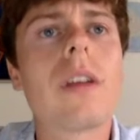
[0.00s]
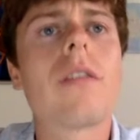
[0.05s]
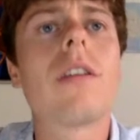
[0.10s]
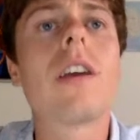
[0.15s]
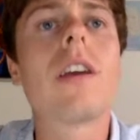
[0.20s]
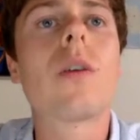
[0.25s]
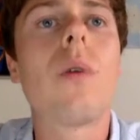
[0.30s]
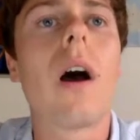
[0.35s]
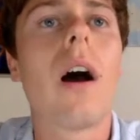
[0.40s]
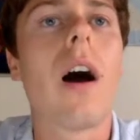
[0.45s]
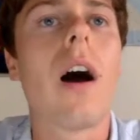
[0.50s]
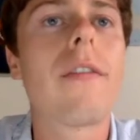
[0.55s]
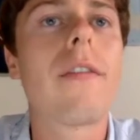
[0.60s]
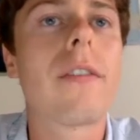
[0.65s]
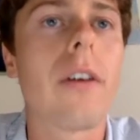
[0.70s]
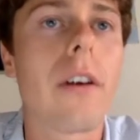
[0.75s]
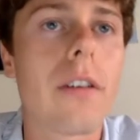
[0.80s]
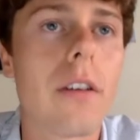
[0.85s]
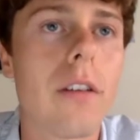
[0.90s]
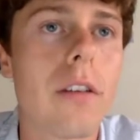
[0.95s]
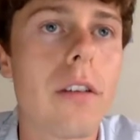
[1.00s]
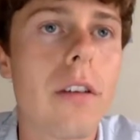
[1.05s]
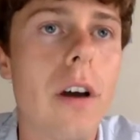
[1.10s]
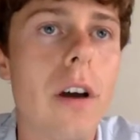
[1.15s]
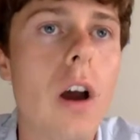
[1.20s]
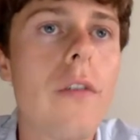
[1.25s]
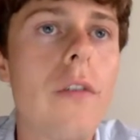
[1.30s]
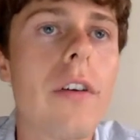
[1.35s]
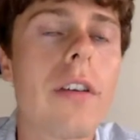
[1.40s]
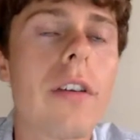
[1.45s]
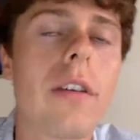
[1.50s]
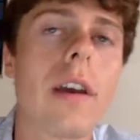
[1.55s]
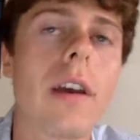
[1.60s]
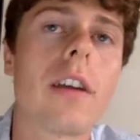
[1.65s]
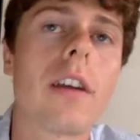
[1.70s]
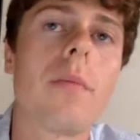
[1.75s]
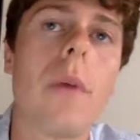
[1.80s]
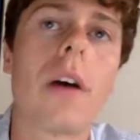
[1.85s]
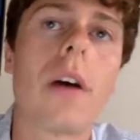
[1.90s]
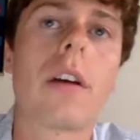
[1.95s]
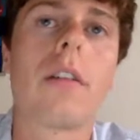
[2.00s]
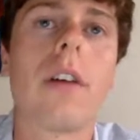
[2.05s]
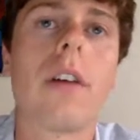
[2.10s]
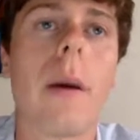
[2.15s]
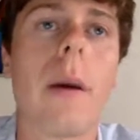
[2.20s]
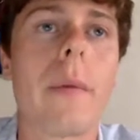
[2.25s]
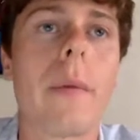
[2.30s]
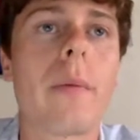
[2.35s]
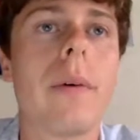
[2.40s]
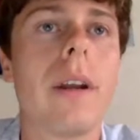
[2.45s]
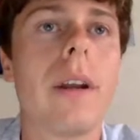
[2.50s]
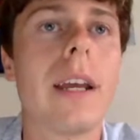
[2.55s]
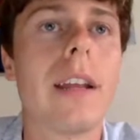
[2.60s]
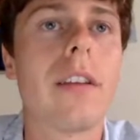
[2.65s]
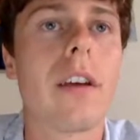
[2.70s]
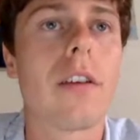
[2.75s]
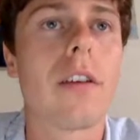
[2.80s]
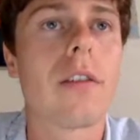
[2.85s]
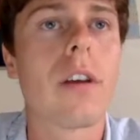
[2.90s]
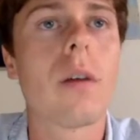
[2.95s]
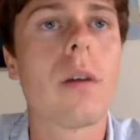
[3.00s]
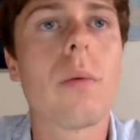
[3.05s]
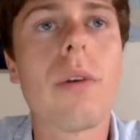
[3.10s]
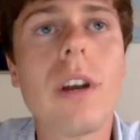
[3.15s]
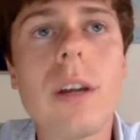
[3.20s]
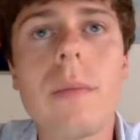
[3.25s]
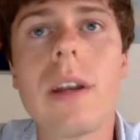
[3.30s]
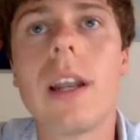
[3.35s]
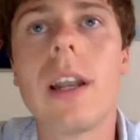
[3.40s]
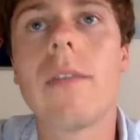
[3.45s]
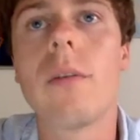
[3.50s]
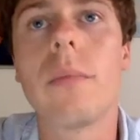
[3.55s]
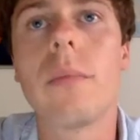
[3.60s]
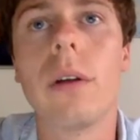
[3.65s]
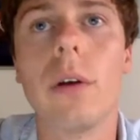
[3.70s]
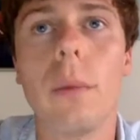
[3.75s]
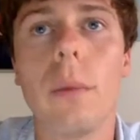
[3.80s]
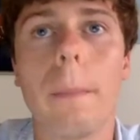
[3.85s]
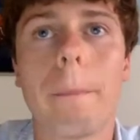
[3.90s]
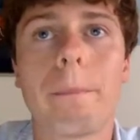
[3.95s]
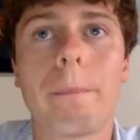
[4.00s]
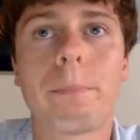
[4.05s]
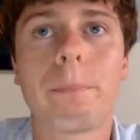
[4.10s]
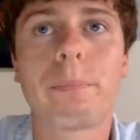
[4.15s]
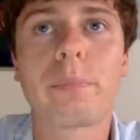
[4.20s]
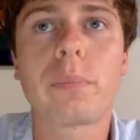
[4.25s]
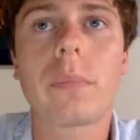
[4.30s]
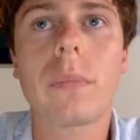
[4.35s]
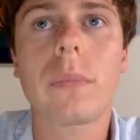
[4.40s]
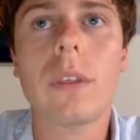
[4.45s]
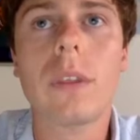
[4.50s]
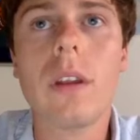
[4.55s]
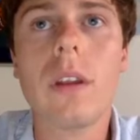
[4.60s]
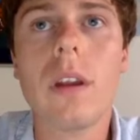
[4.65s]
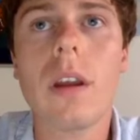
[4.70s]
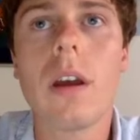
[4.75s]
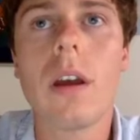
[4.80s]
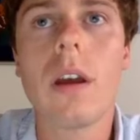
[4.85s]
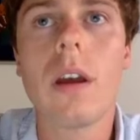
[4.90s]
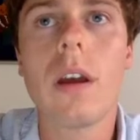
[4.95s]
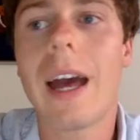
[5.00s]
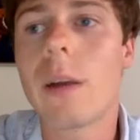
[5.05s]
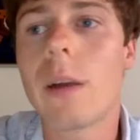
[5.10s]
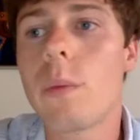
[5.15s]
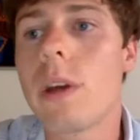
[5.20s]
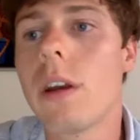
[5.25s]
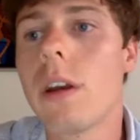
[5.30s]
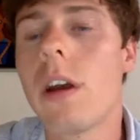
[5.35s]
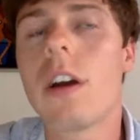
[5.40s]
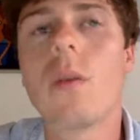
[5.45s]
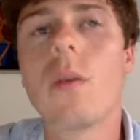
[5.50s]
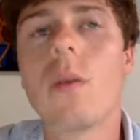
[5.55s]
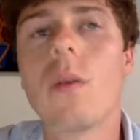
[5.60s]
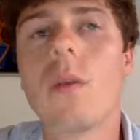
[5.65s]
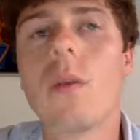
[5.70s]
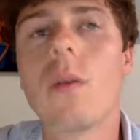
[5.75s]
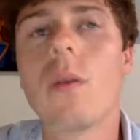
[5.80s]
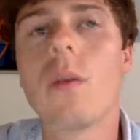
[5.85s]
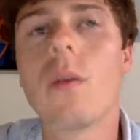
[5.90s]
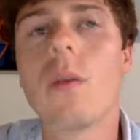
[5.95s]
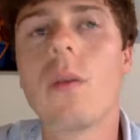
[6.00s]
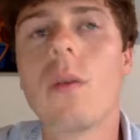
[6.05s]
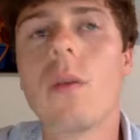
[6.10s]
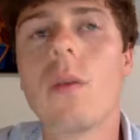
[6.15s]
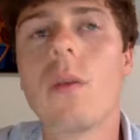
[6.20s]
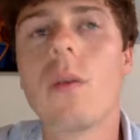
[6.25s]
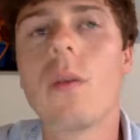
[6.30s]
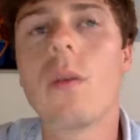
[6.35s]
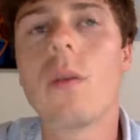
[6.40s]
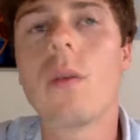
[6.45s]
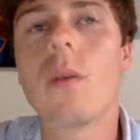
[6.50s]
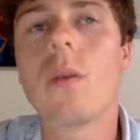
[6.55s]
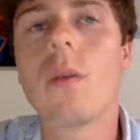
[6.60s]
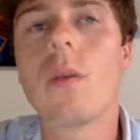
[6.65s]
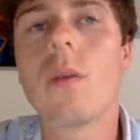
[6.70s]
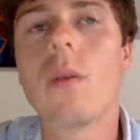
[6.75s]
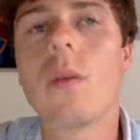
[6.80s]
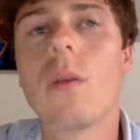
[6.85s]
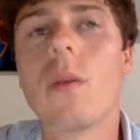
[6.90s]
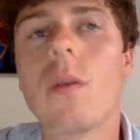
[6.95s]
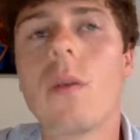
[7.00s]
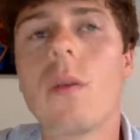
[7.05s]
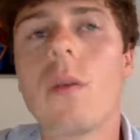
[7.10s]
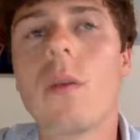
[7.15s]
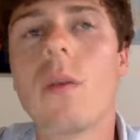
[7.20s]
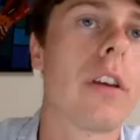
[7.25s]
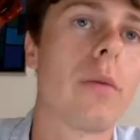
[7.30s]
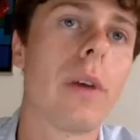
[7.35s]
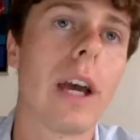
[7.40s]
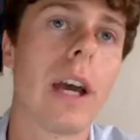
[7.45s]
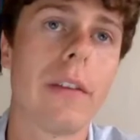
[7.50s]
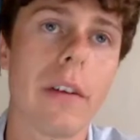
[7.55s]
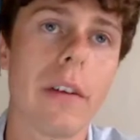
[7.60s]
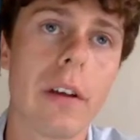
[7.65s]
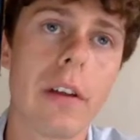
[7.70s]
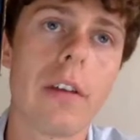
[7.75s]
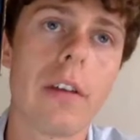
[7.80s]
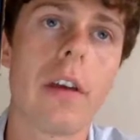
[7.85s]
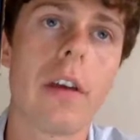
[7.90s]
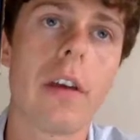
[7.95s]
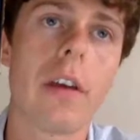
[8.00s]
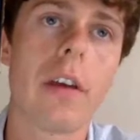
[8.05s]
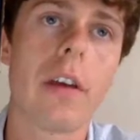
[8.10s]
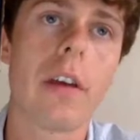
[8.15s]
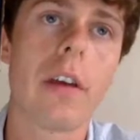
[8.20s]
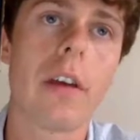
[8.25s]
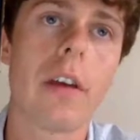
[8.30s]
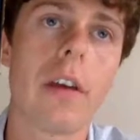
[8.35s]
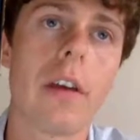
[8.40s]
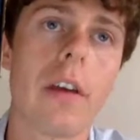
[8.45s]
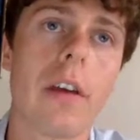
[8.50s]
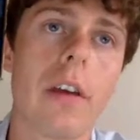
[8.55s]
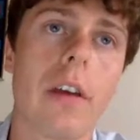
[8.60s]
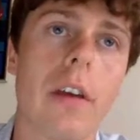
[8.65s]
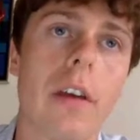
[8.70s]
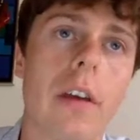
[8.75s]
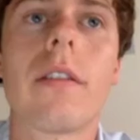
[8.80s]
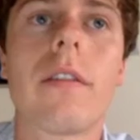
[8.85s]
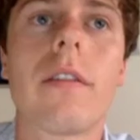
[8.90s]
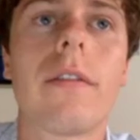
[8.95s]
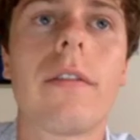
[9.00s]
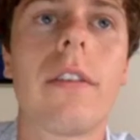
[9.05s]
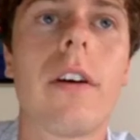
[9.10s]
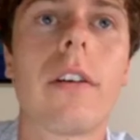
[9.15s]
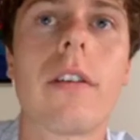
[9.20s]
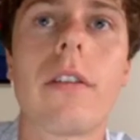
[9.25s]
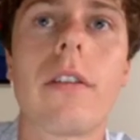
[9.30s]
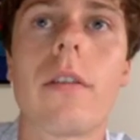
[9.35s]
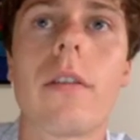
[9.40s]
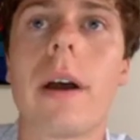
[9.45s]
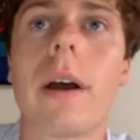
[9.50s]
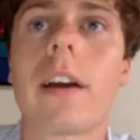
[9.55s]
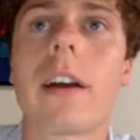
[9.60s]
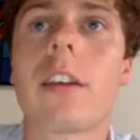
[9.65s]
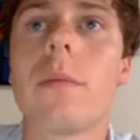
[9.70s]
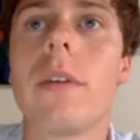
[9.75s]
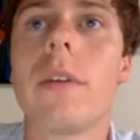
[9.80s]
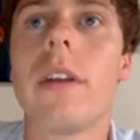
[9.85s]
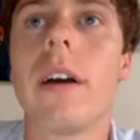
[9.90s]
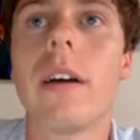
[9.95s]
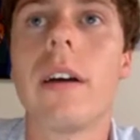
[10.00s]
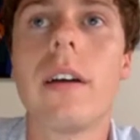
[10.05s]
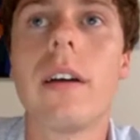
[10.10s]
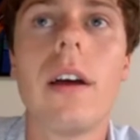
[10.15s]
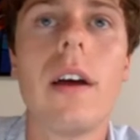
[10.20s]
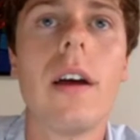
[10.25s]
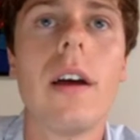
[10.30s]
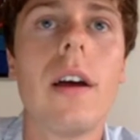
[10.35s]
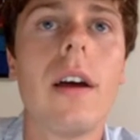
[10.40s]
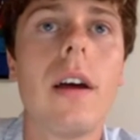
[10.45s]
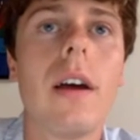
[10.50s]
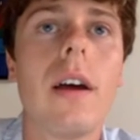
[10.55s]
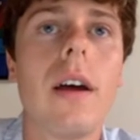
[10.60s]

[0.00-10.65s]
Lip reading: we can see quite high fluorescence, over 6 micrograms per litre. So we're in the middle of a bloom. And we know we're late on in the bloom because we have a subsurface fluorescence maxima there.